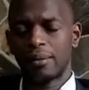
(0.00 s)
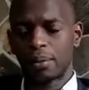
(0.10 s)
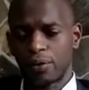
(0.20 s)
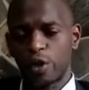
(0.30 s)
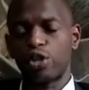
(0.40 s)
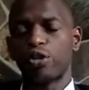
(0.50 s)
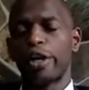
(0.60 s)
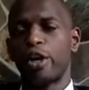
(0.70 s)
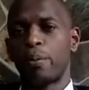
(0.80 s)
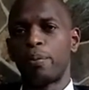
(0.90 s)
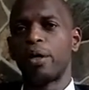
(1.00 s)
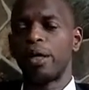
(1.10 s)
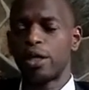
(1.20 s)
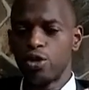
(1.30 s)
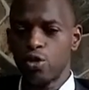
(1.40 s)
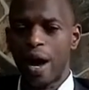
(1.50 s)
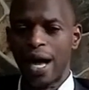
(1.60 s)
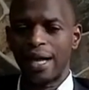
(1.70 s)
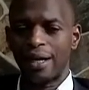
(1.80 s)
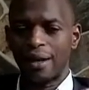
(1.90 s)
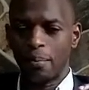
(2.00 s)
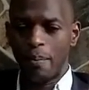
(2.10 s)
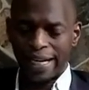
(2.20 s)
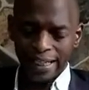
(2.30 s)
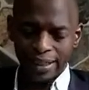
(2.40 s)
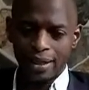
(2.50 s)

professional help your buddy.